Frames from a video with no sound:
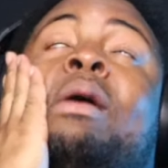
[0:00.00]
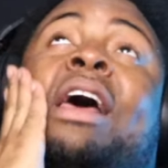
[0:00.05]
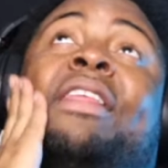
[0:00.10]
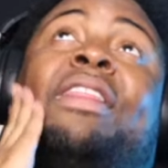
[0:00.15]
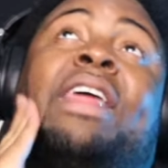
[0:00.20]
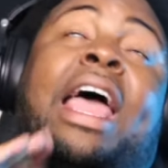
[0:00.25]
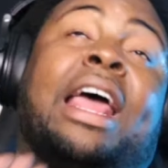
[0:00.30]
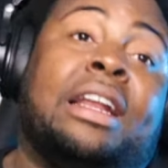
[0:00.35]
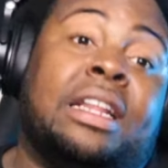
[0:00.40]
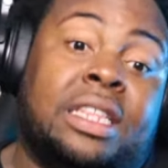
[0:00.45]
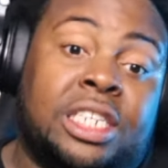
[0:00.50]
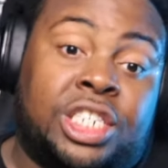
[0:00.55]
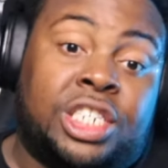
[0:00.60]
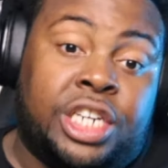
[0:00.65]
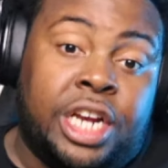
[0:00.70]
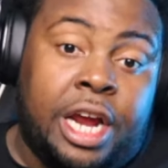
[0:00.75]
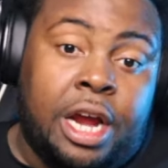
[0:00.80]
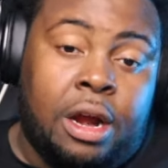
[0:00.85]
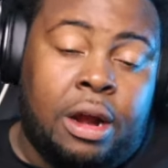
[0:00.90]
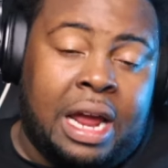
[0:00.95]
the end of this
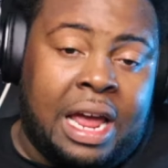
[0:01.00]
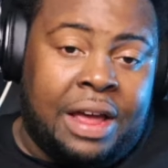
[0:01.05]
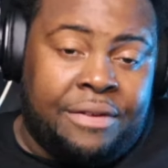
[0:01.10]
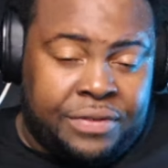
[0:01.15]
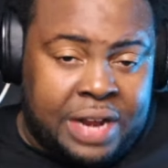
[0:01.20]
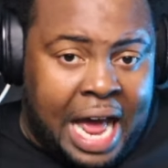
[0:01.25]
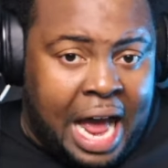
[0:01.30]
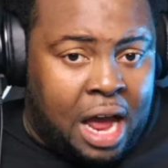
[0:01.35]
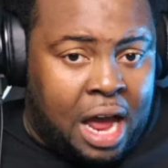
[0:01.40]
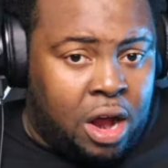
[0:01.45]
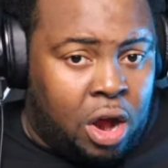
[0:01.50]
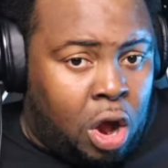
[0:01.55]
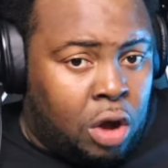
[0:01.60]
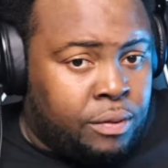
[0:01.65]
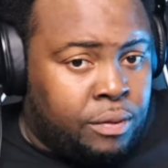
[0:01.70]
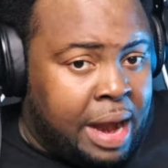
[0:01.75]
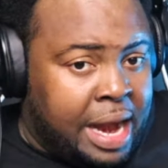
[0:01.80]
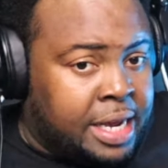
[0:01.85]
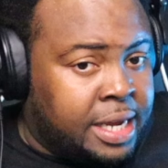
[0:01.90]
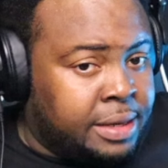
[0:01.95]
year, if not
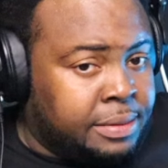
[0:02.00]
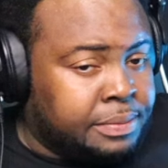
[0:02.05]
already.